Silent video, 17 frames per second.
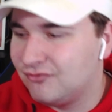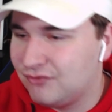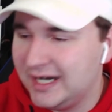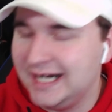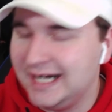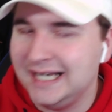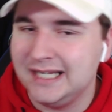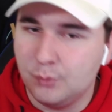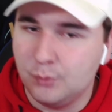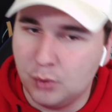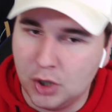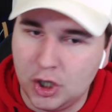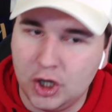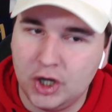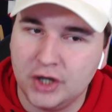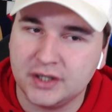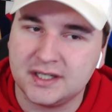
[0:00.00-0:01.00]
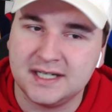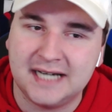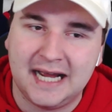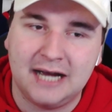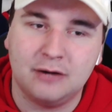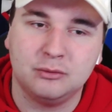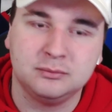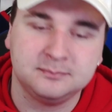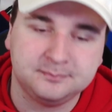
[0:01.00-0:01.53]
really work.
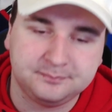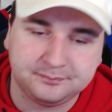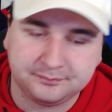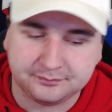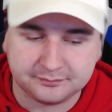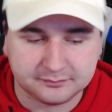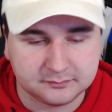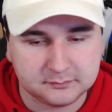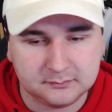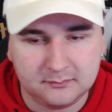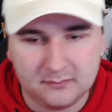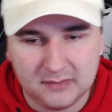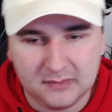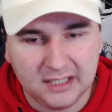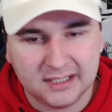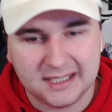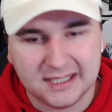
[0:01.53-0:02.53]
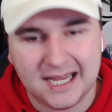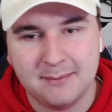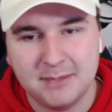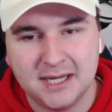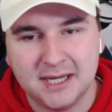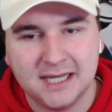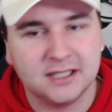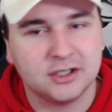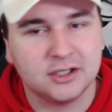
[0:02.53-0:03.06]
Now,
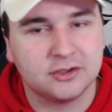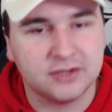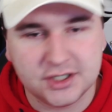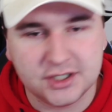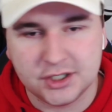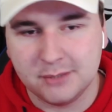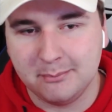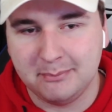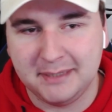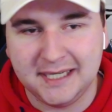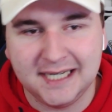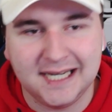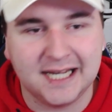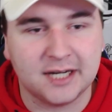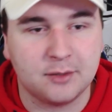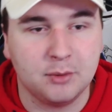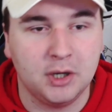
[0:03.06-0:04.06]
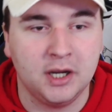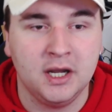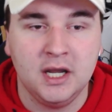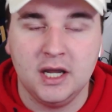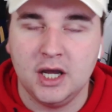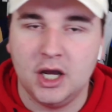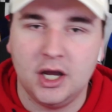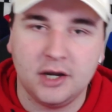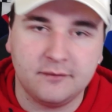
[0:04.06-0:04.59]
Camille and Christian Bielik were
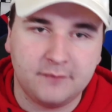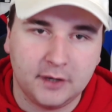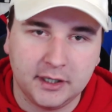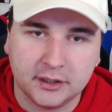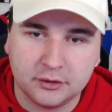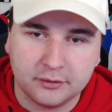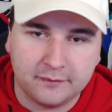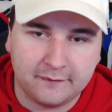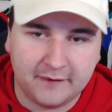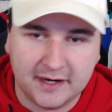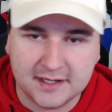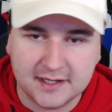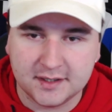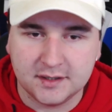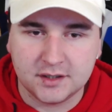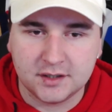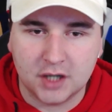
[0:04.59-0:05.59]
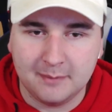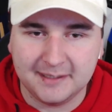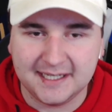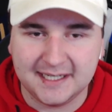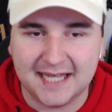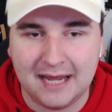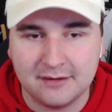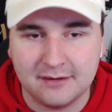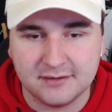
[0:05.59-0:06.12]
very good friends at Derby
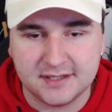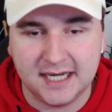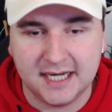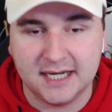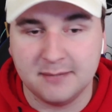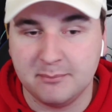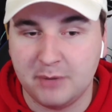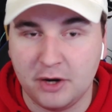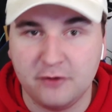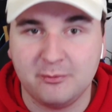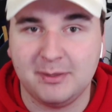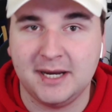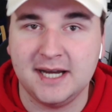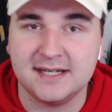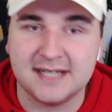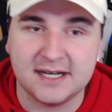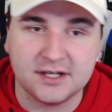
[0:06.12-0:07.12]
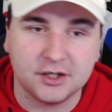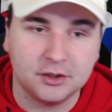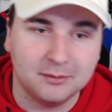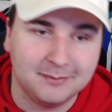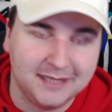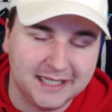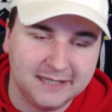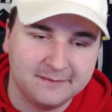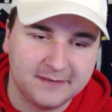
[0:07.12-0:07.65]
County, and both players ended up
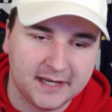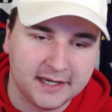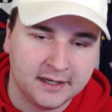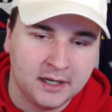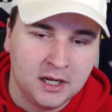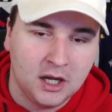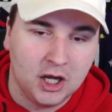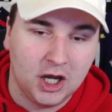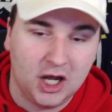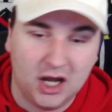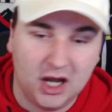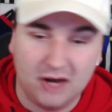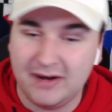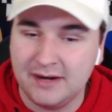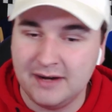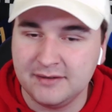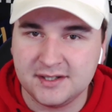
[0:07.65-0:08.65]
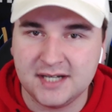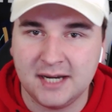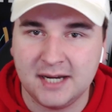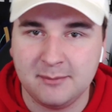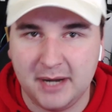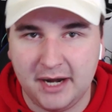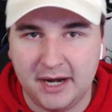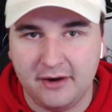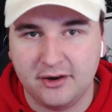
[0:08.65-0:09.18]
leaving around the same
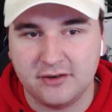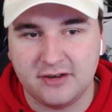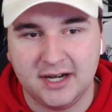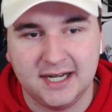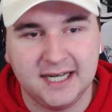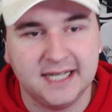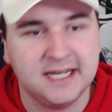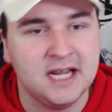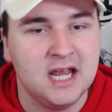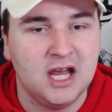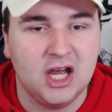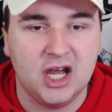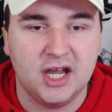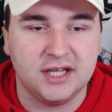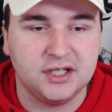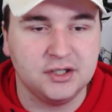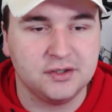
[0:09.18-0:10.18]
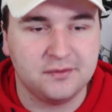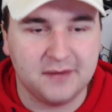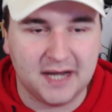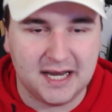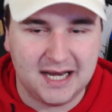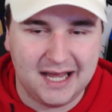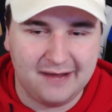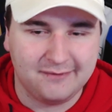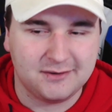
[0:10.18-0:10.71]
period, really.
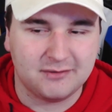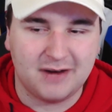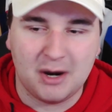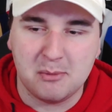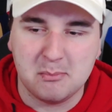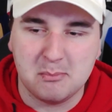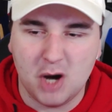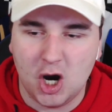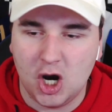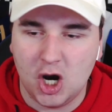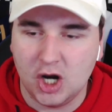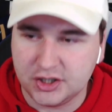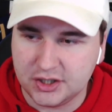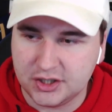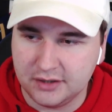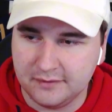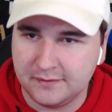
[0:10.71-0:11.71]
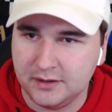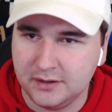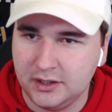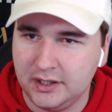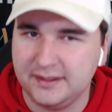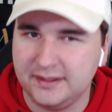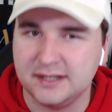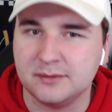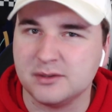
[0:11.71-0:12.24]
whcih left around March of,
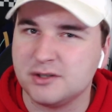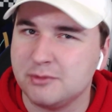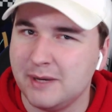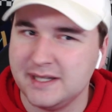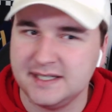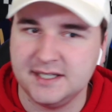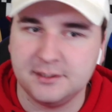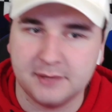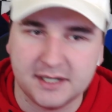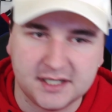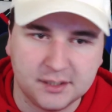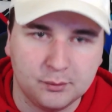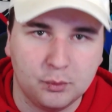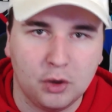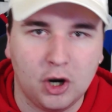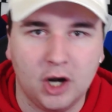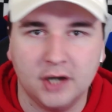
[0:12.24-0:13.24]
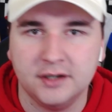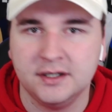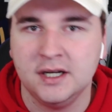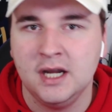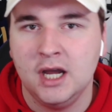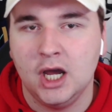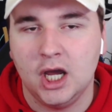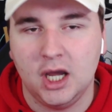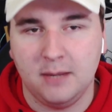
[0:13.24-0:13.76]
I think it was 2021.
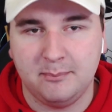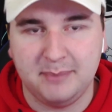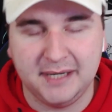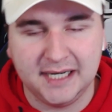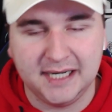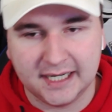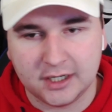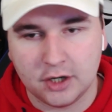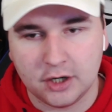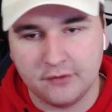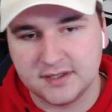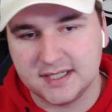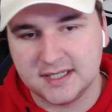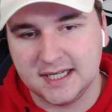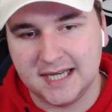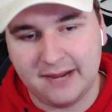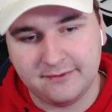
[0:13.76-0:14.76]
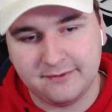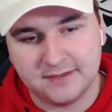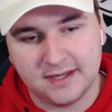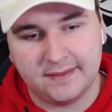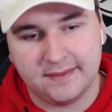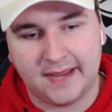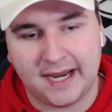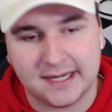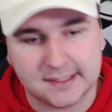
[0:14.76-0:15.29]
Bielik obviously left
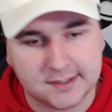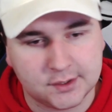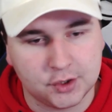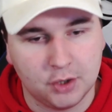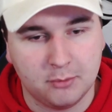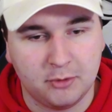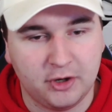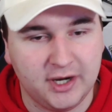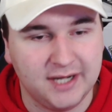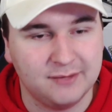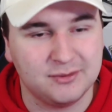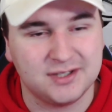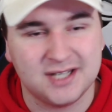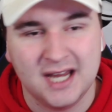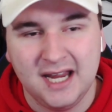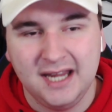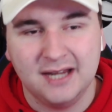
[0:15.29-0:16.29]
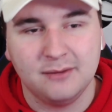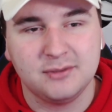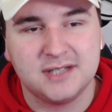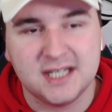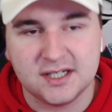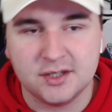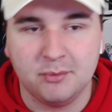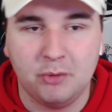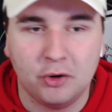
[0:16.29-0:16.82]
that summer, and it was
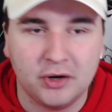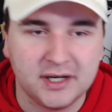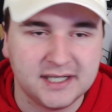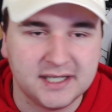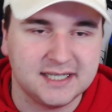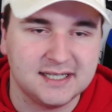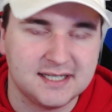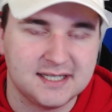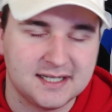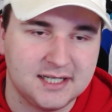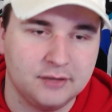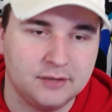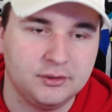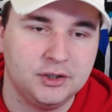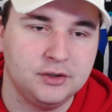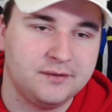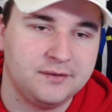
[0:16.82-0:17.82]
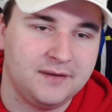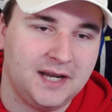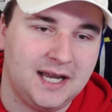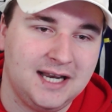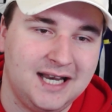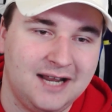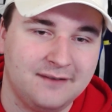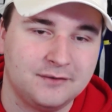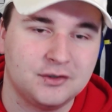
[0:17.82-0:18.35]
disappointing to see whcih
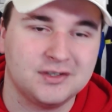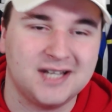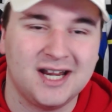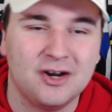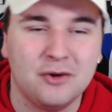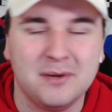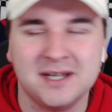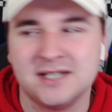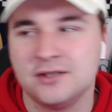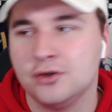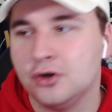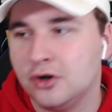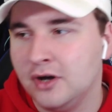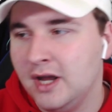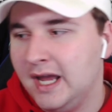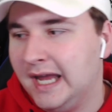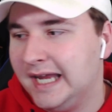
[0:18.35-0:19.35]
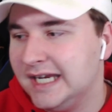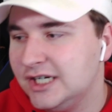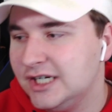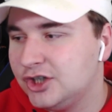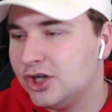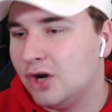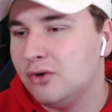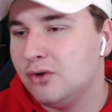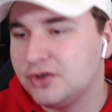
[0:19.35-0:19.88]
left, because I always thought he
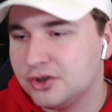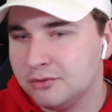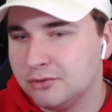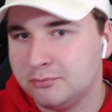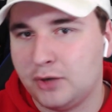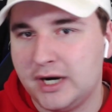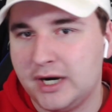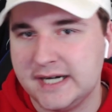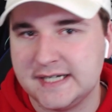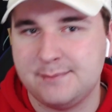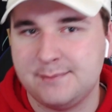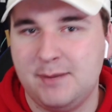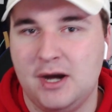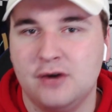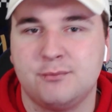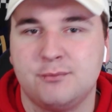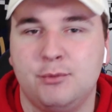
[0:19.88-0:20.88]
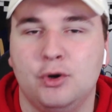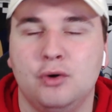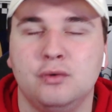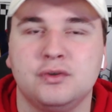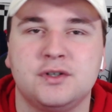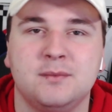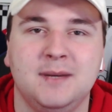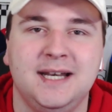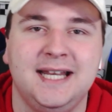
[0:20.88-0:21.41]
showed some bright spells, but
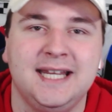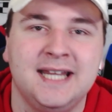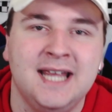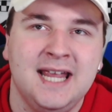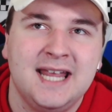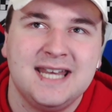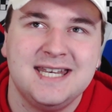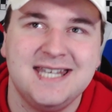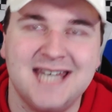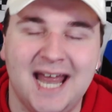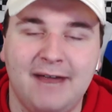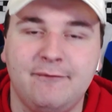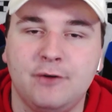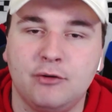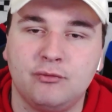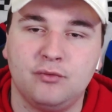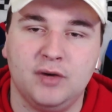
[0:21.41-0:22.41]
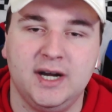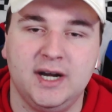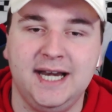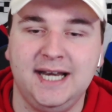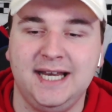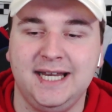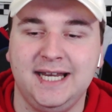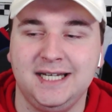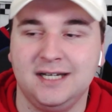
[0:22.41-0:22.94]
ultimately never
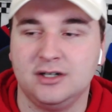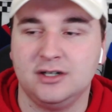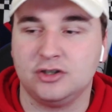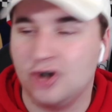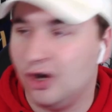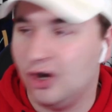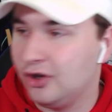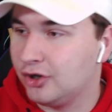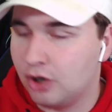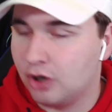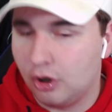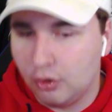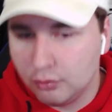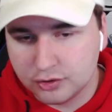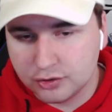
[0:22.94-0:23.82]
really got the goals